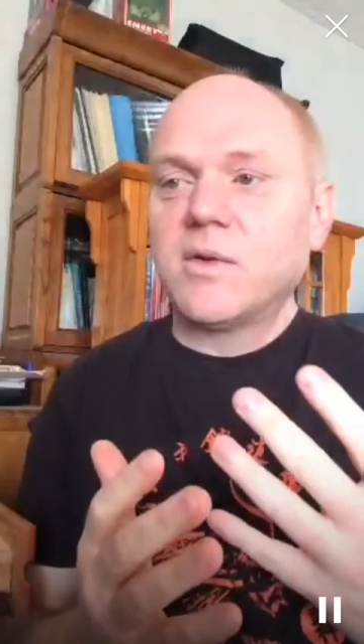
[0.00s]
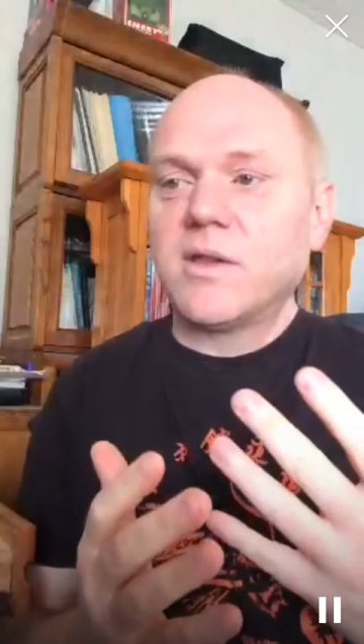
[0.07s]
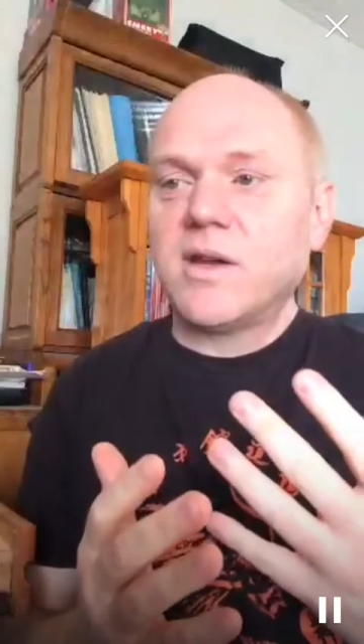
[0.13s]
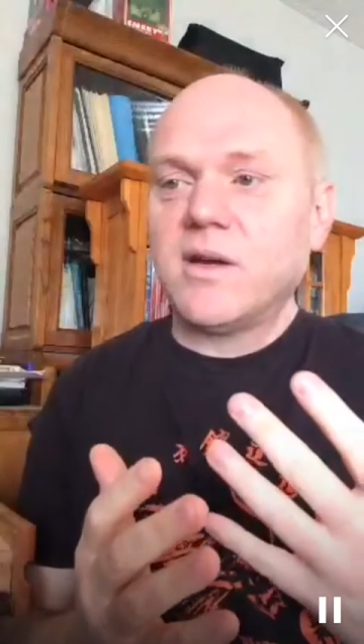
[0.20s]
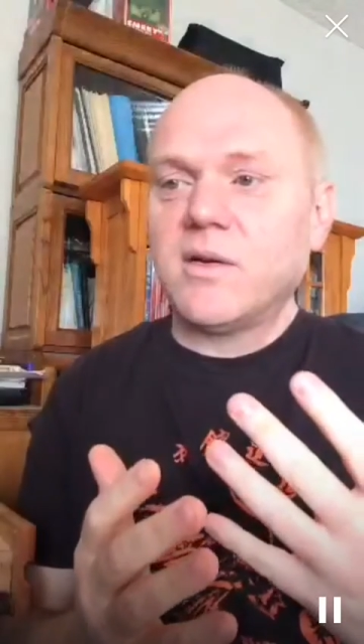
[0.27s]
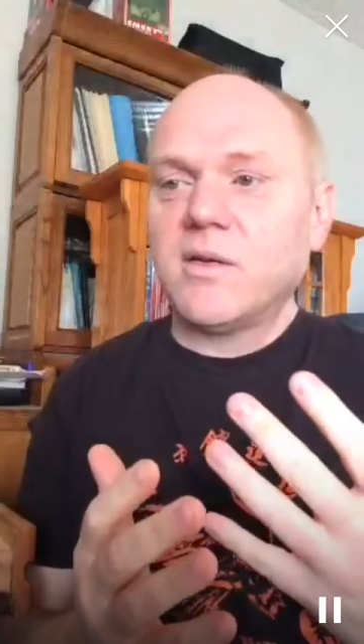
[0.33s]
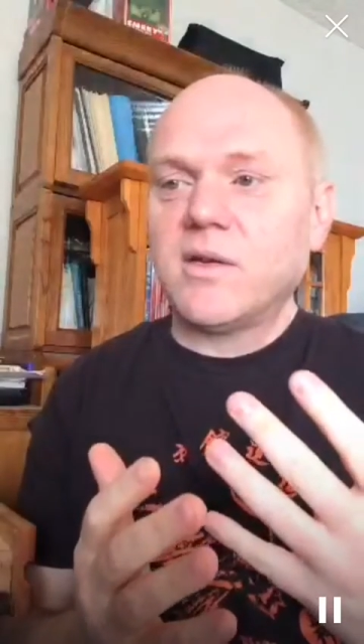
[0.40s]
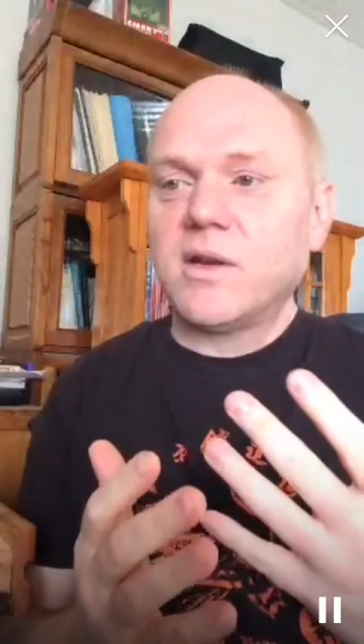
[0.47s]

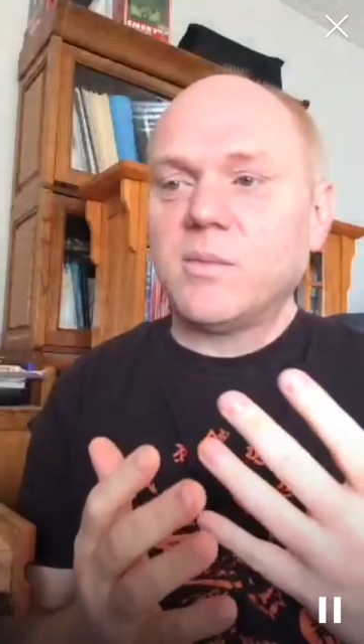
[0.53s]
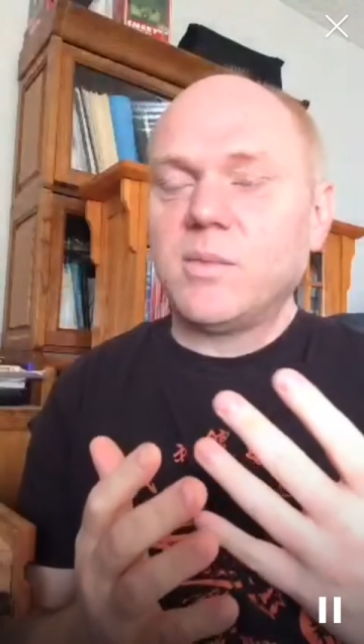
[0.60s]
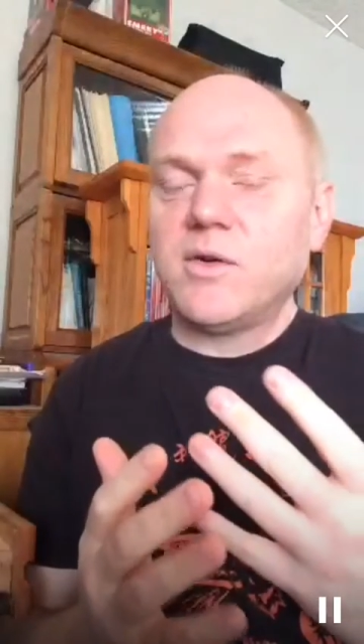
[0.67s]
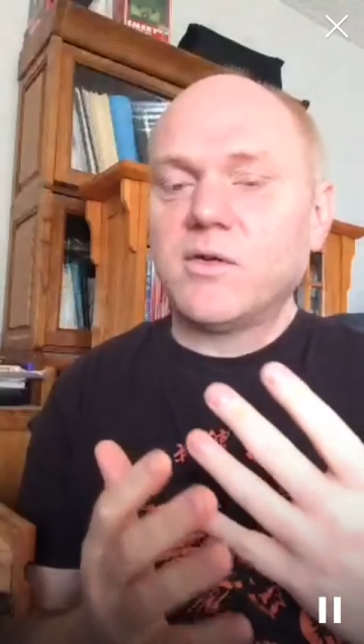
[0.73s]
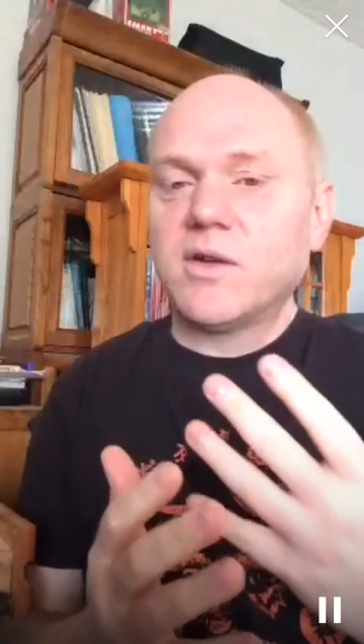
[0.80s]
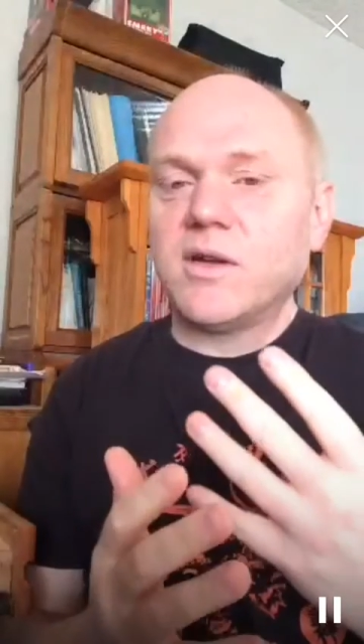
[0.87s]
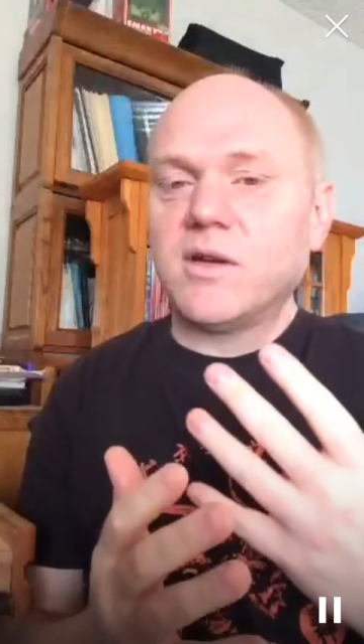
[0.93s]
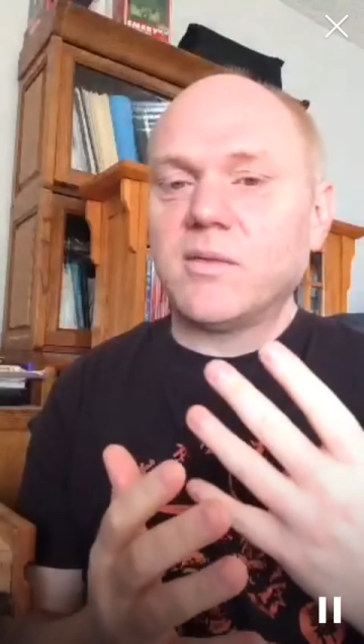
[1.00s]
how the
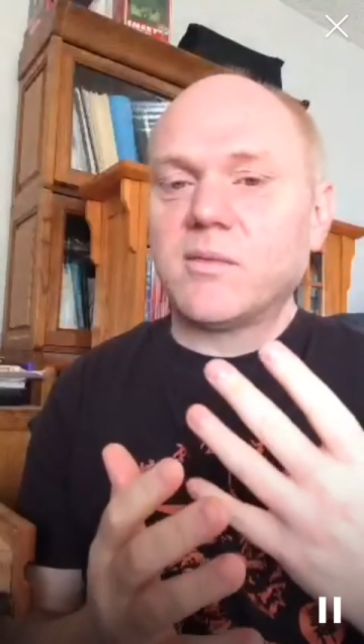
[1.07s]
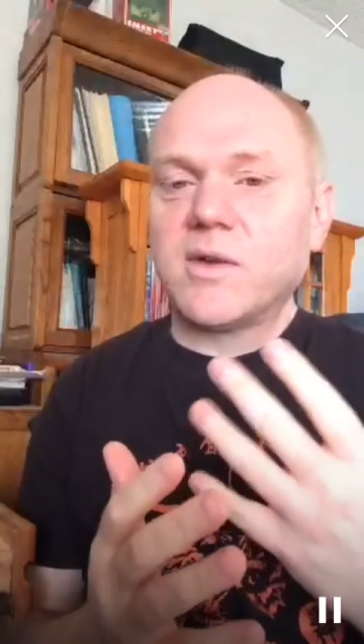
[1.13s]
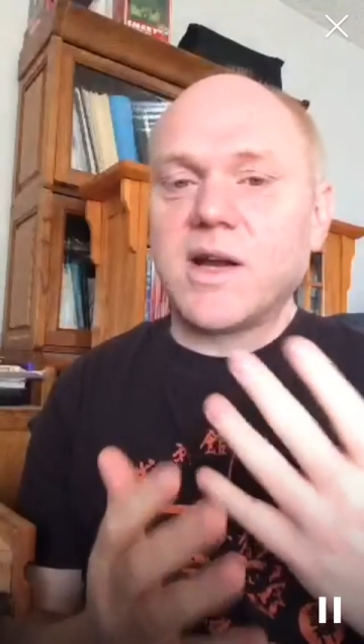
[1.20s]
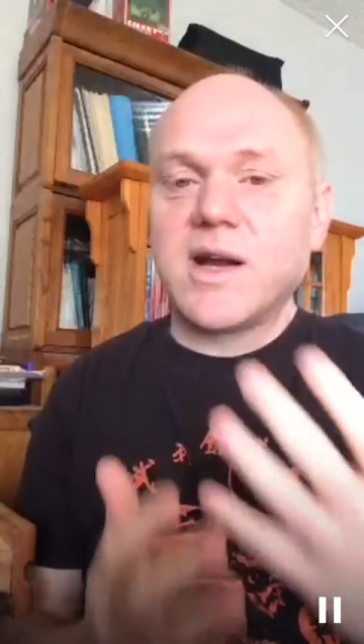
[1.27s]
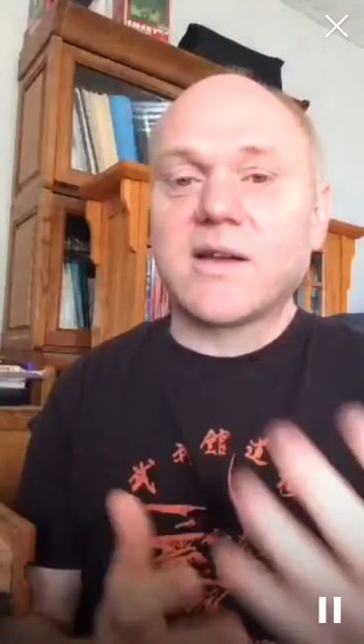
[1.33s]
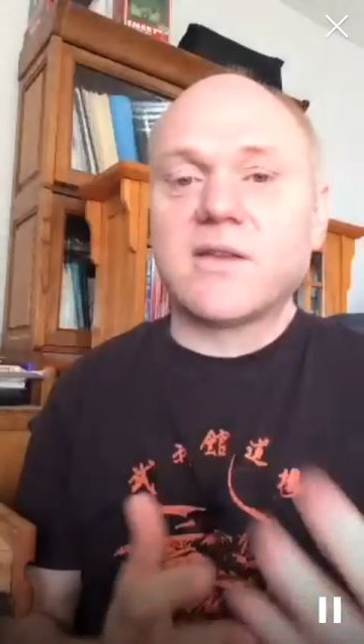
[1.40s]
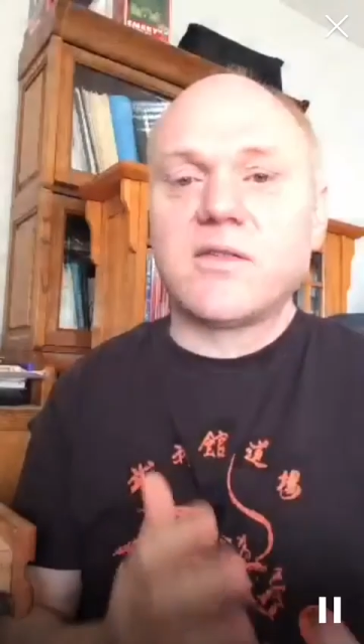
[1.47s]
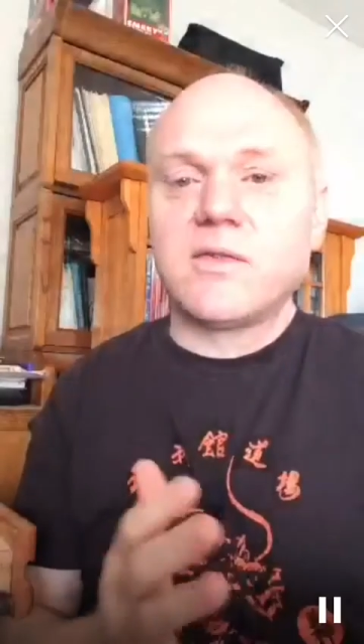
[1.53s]
opponent
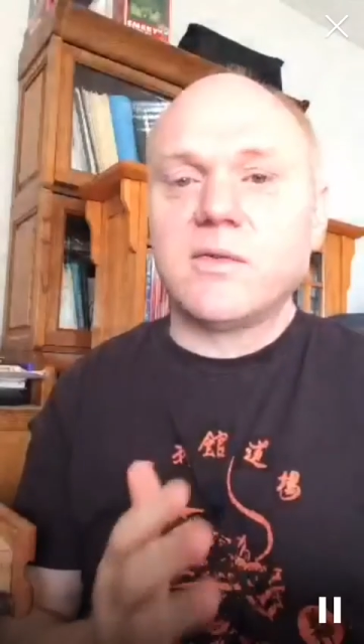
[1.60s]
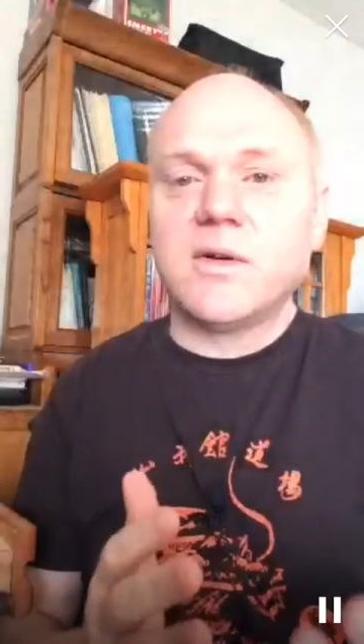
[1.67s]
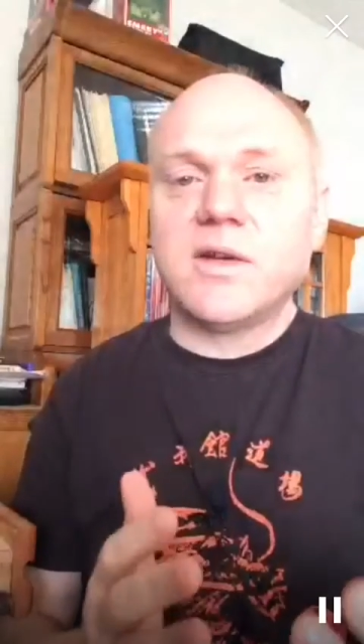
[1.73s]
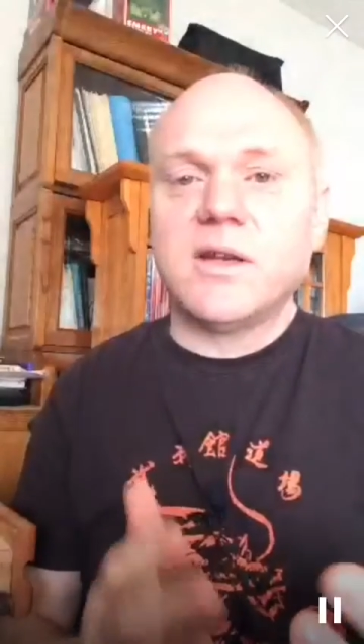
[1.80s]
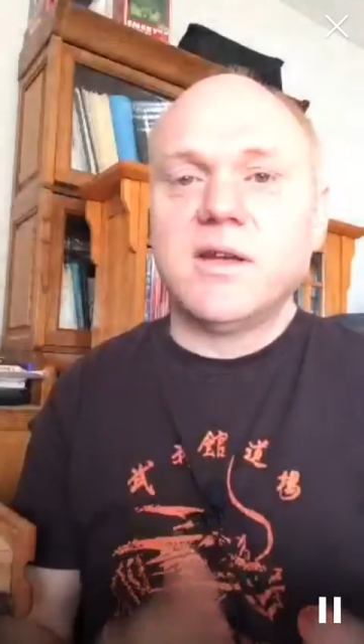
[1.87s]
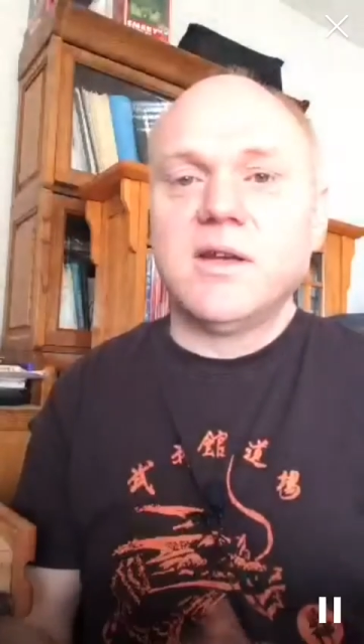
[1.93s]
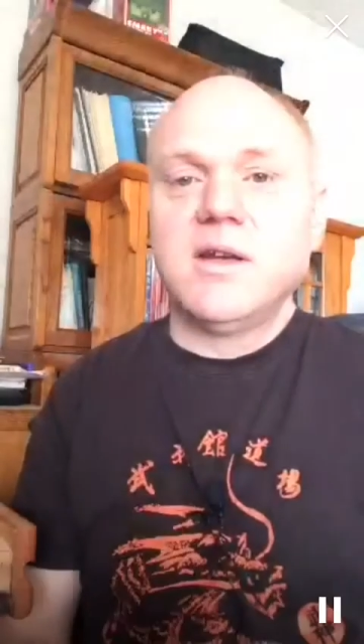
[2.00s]
reacts to it.